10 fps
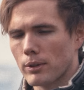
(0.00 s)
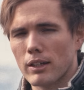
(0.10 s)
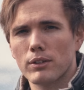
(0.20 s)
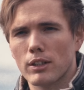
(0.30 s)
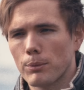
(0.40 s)

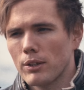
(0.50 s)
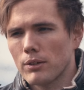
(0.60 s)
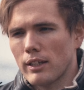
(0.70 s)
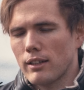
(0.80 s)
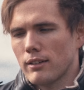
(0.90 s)
wherever? Could we go to
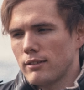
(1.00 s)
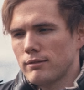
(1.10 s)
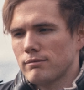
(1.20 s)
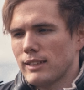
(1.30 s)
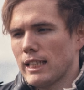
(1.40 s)
like
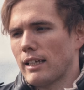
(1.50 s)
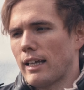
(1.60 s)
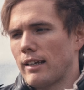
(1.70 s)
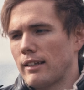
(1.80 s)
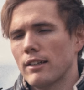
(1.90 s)

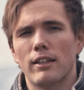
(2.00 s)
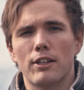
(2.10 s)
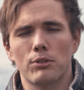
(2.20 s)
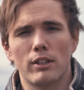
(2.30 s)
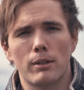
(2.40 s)
Atlanta
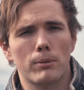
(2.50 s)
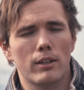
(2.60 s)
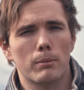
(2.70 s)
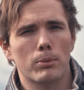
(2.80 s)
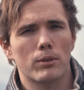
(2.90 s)
International Air
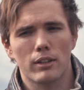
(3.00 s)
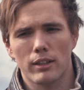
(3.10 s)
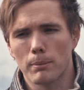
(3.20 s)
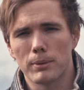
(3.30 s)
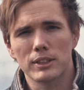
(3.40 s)
Airport,
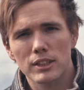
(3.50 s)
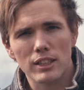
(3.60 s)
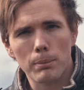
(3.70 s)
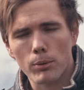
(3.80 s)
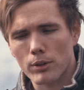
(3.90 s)
like the busiest
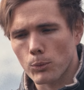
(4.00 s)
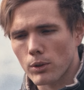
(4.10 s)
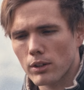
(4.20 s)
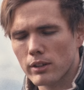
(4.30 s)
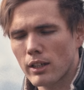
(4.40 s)
airport in the
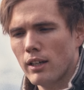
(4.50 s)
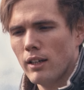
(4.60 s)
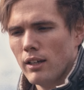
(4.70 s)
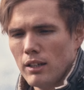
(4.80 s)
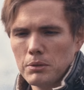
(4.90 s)
world?
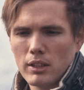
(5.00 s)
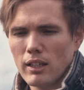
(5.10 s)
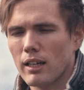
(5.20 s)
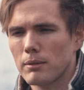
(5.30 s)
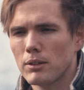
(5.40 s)
He was like,
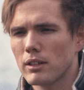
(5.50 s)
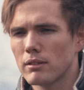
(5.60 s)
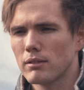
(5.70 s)
yeah, you could